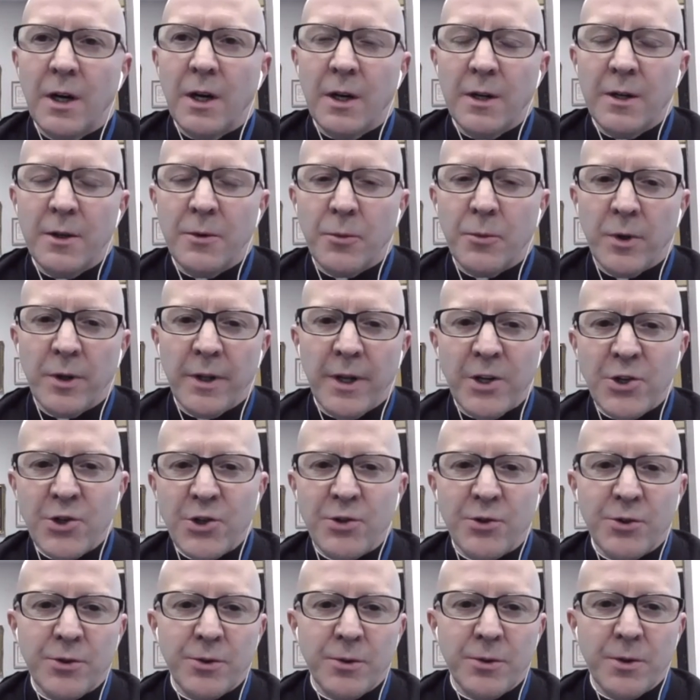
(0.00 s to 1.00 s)
in relation
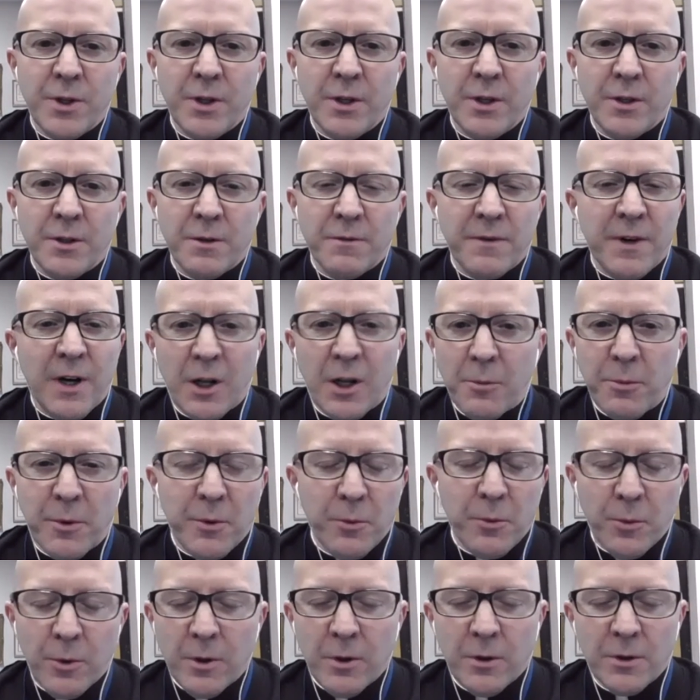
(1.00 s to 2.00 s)
to the developing
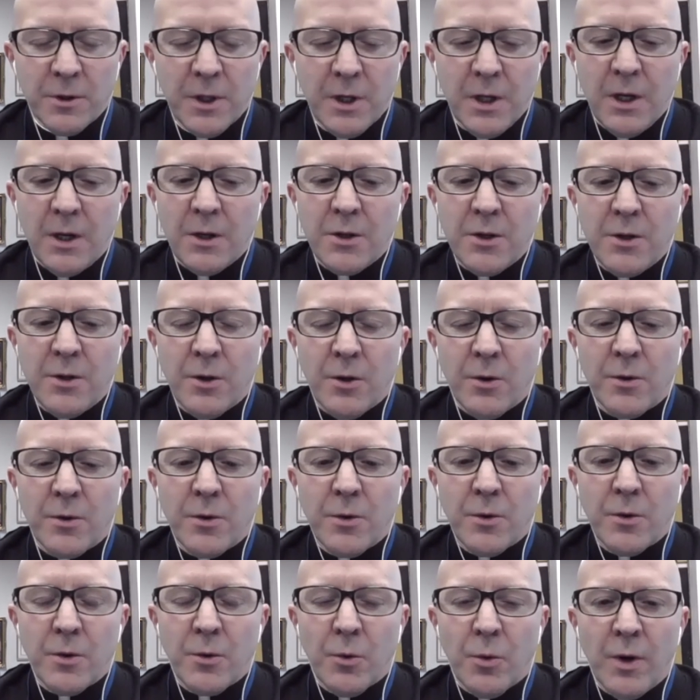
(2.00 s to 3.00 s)
world. The
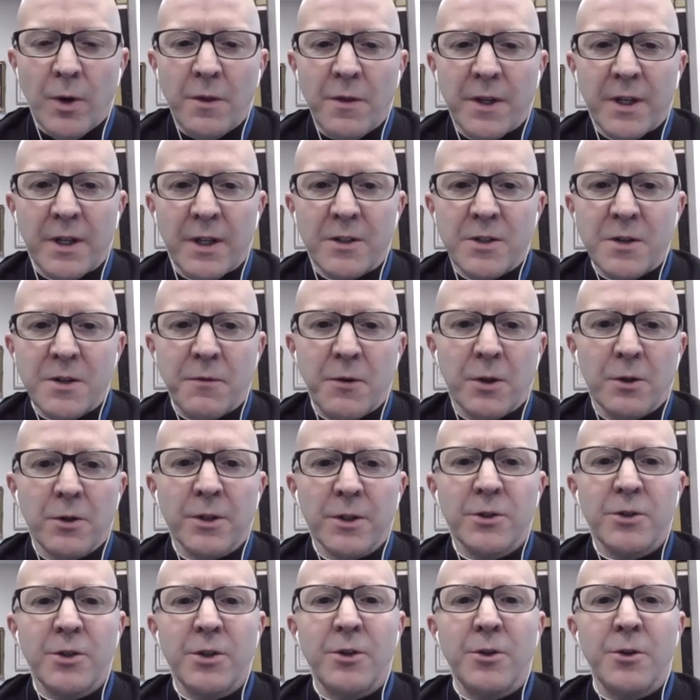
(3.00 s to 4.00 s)
one thing is, if you
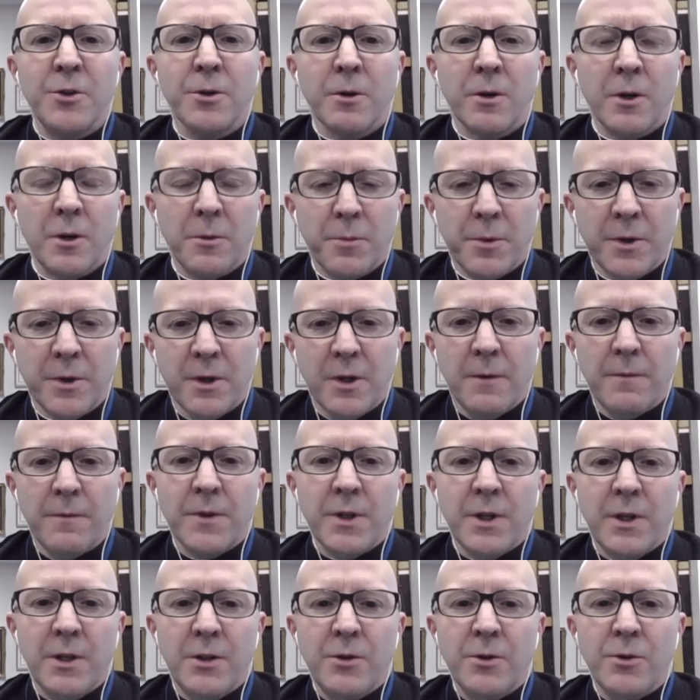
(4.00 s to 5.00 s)
look to Europe,
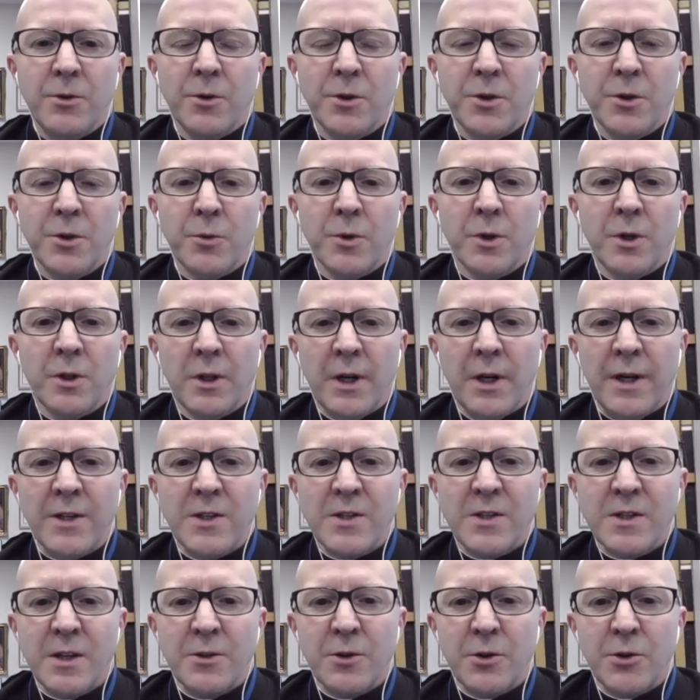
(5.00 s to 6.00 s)
and you realize
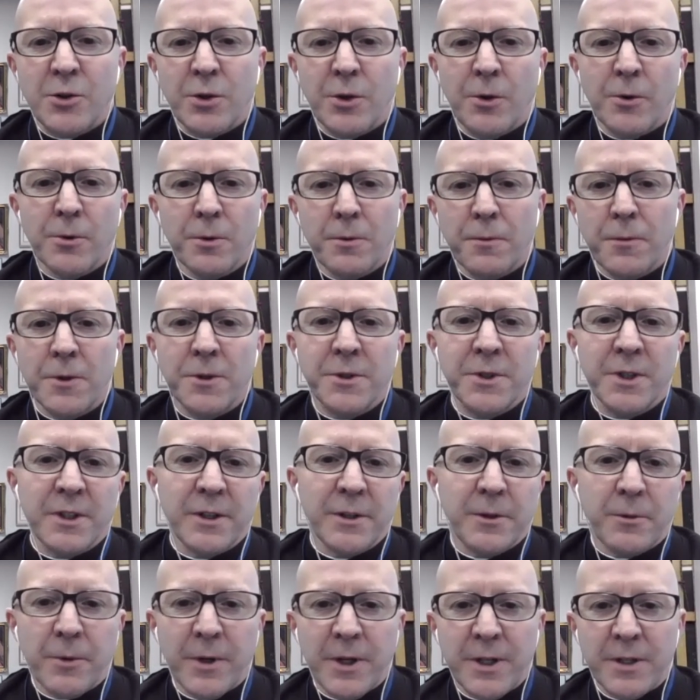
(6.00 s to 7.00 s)
that the total fertility
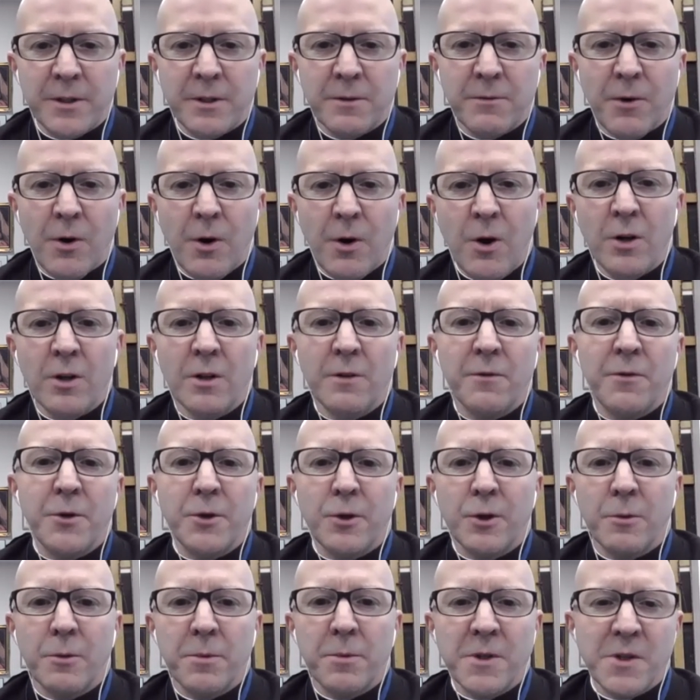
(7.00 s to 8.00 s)
rate of all of
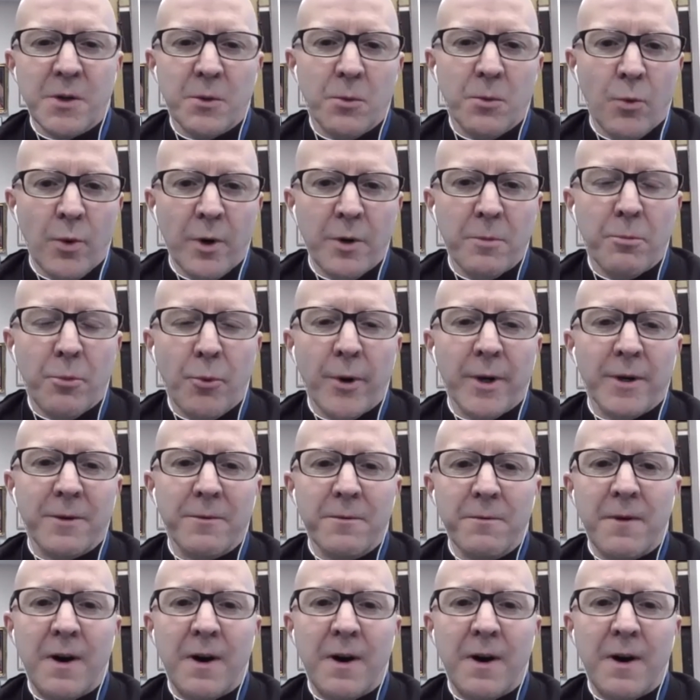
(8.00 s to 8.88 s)
Europe is at 1.5.